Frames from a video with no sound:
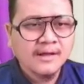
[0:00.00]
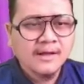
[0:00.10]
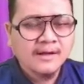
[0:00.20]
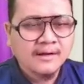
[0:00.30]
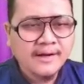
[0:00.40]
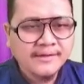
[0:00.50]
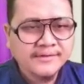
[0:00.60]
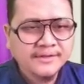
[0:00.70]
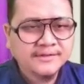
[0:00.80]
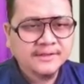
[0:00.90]
Ladies
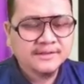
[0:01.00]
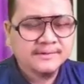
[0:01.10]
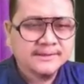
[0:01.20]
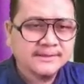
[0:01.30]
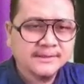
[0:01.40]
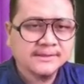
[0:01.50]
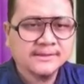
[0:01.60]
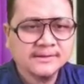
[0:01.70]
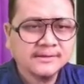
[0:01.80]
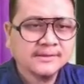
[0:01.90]
and gentlemen,
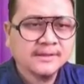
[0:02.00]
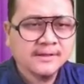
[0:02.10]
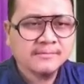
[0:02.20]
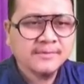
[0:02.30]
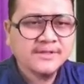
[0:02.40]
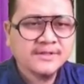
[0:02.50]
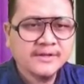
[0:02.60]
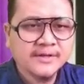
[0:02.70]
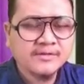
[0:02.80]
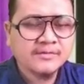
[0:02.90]
please look
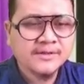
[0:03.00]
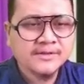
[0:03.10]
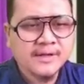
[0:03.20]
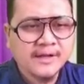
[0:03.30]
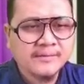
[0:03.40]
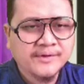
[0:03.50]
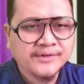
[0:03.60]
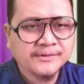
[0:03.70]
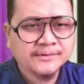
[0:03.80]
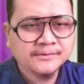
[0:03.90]
into this
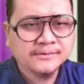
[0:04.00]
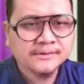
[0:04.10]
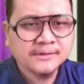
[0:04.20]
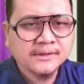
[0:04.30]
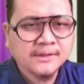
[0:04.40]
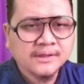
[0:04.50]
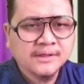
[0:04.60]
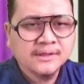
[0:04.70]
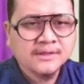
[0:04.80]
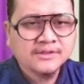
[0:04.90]
animation.
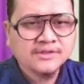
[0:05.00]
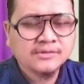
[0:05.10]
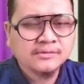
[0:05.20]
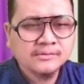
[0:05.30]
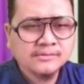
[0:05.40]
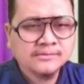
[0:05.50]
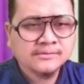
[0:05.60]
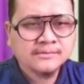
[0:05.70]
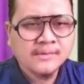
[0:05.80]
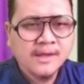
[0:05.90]
So,
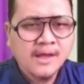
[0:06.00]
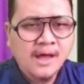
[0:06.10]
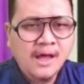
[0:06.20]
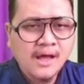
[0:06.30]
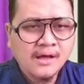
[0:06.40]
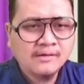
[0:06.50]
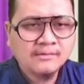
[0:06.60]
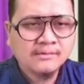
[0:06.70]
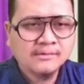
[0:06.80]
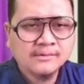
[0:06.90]
how
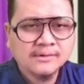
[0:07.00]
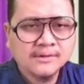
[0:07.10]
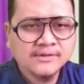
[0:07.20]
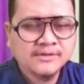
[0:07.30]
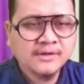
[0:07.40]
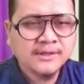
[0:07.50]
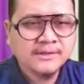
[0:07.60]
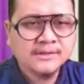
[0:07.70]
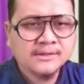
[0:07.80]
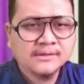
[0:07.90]
solid
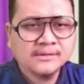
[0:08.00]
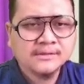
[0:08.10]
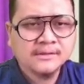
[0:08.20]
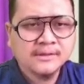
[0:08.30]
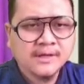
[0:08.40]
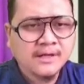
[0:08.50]
be